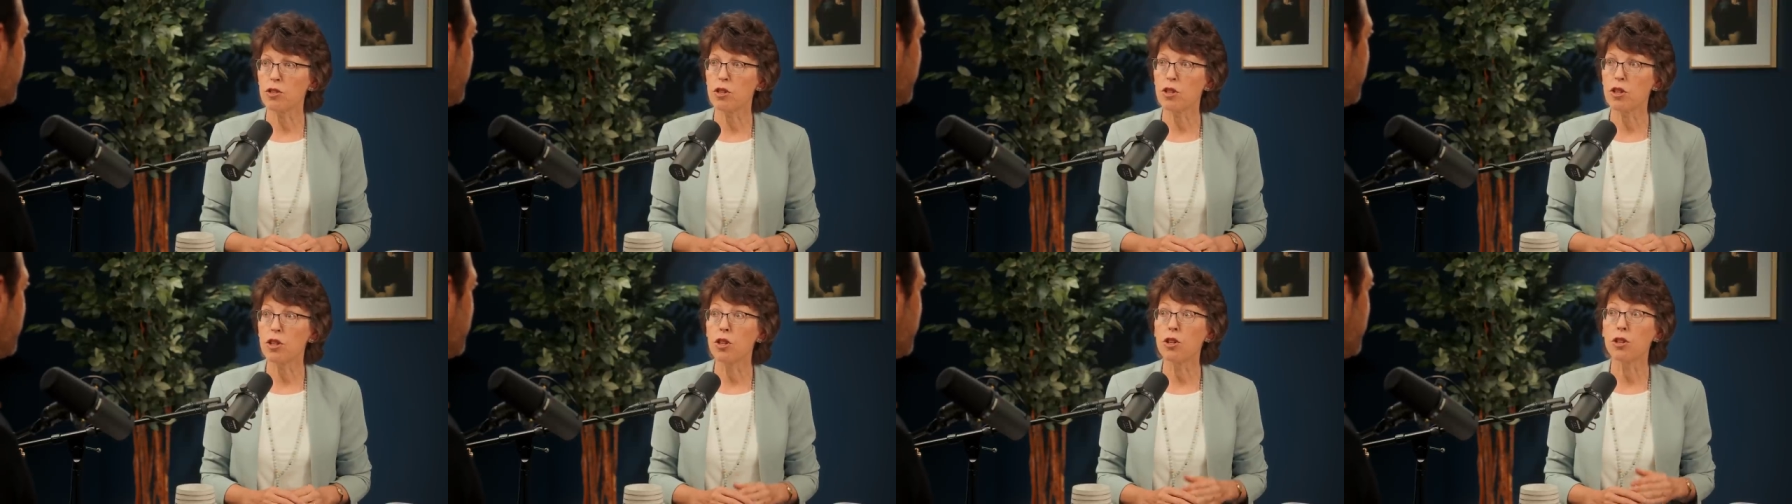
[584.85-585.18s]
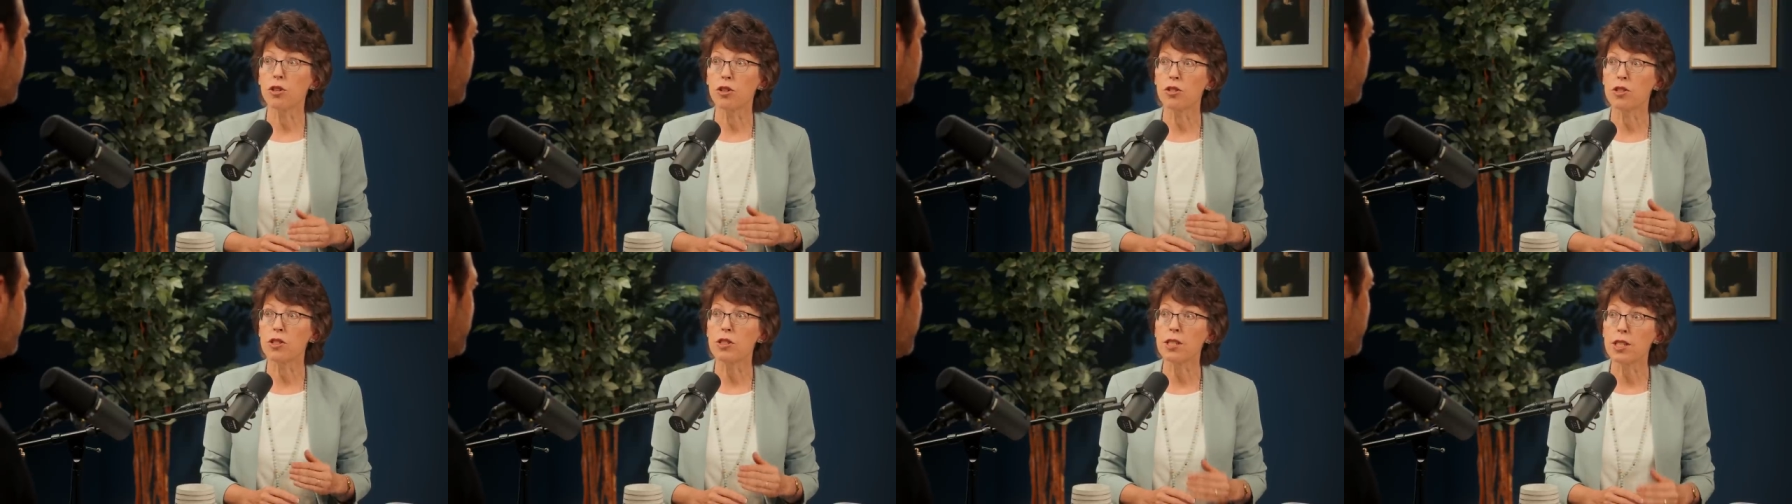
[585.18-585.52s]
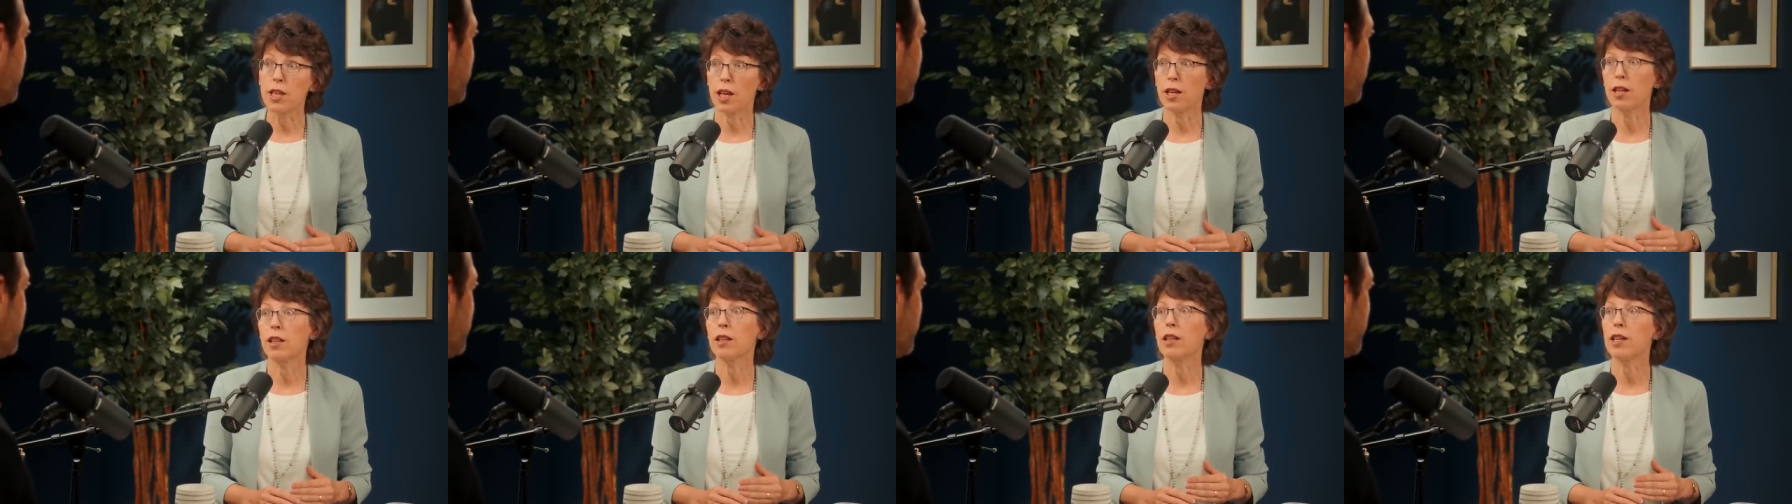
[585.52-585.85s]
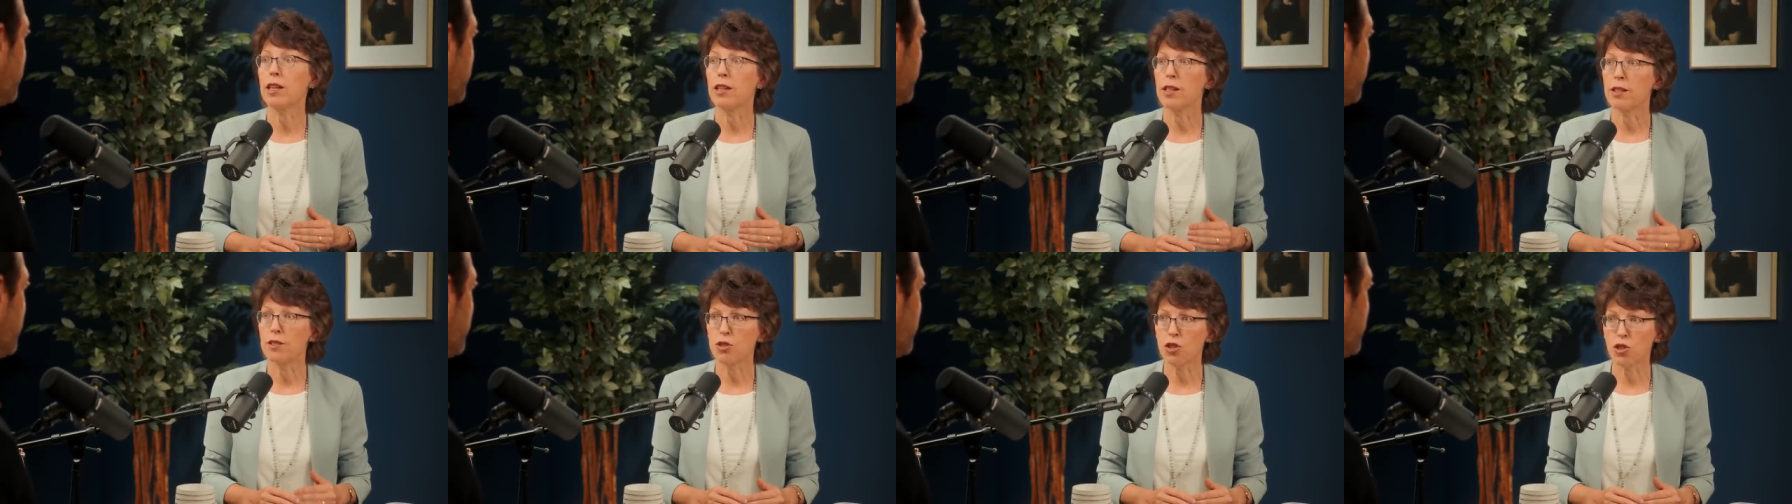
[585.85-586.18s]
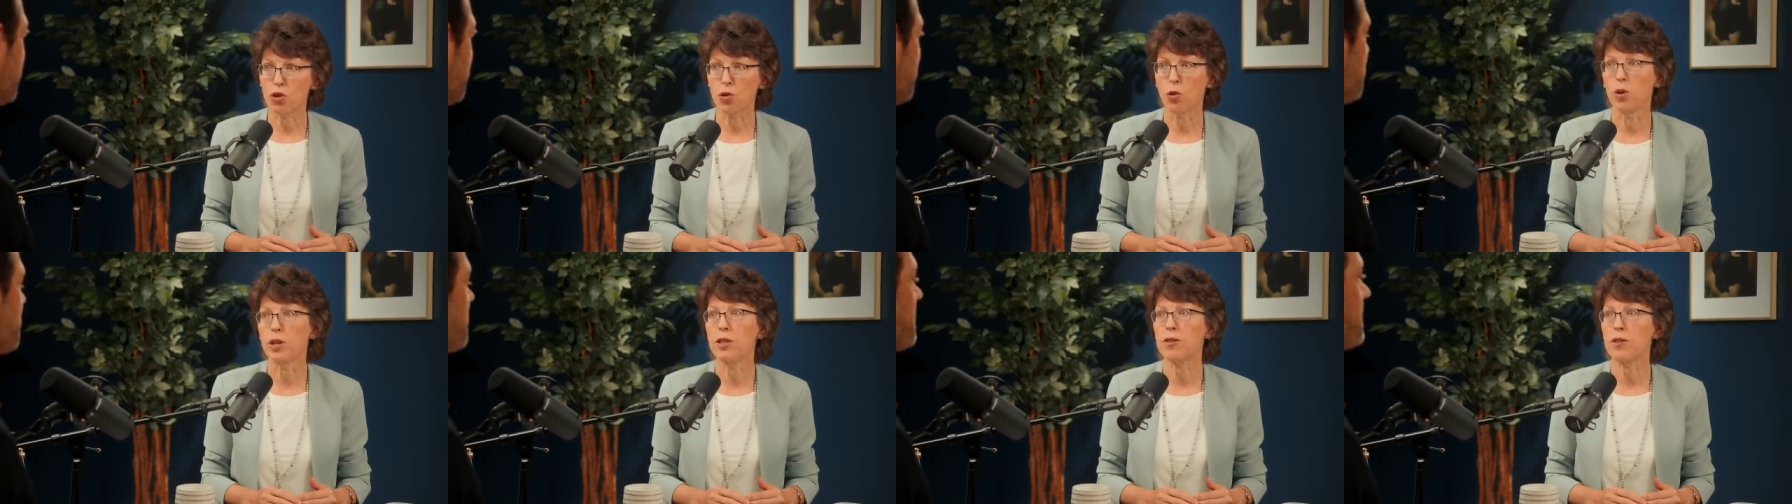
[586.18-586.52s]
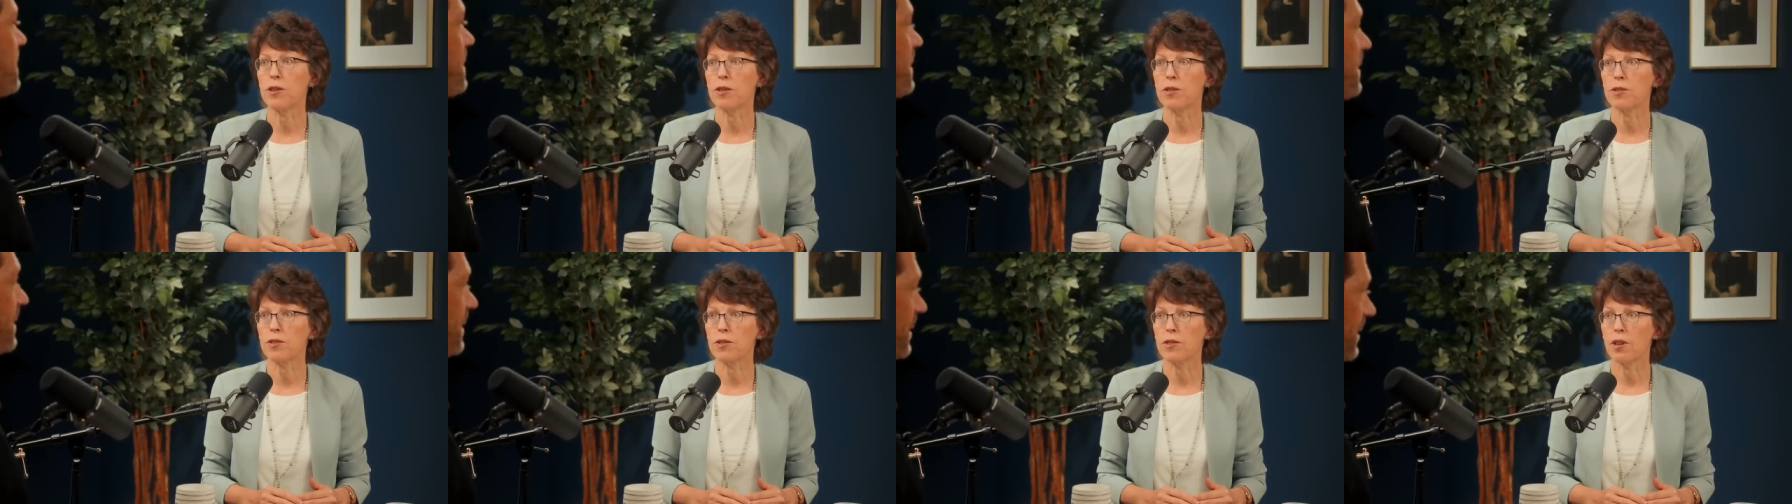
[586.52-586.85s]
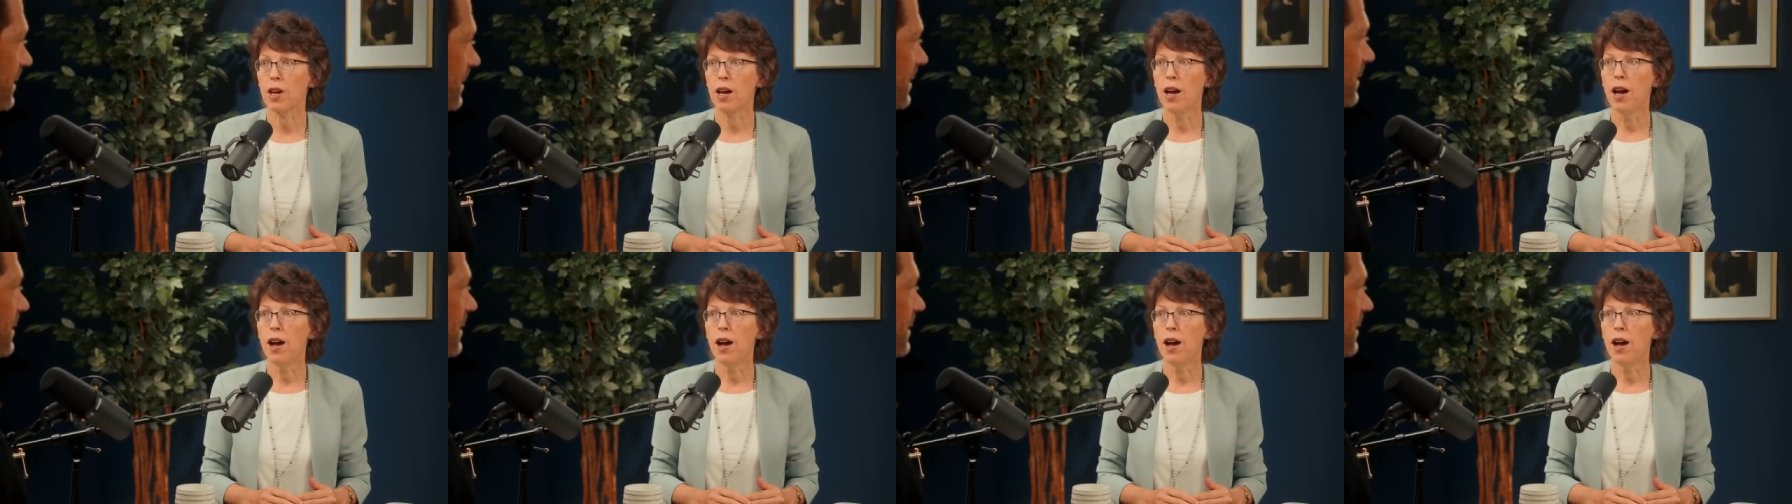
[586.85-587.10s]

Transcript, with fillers: to your daily choices.